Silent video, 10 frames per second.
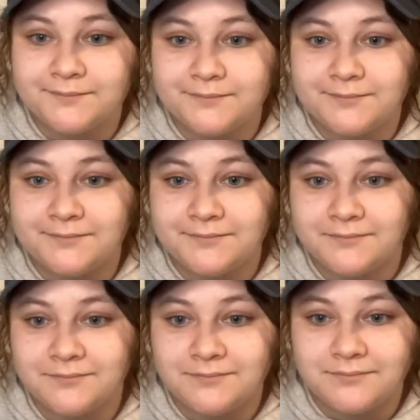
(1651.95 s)

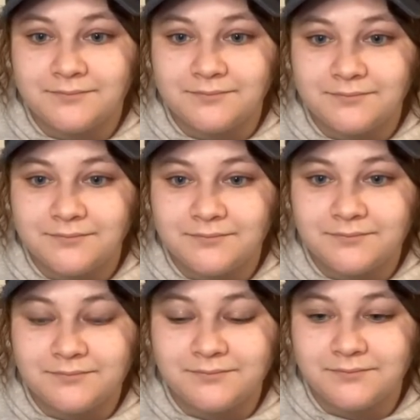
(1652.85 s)

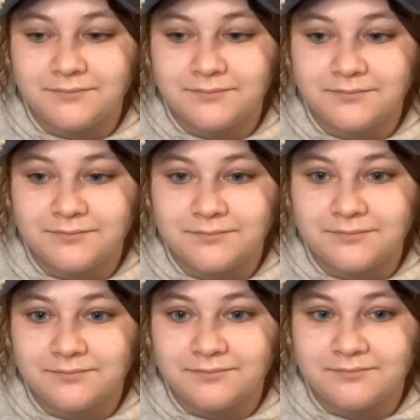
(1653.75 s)

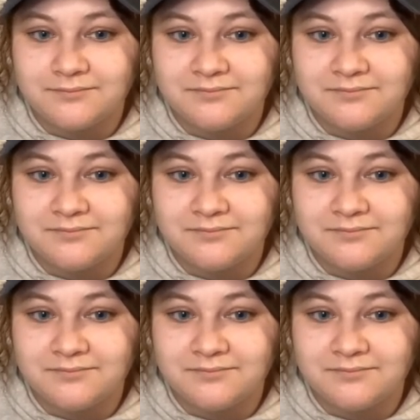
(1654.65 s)
No words are spoken by the person on screen.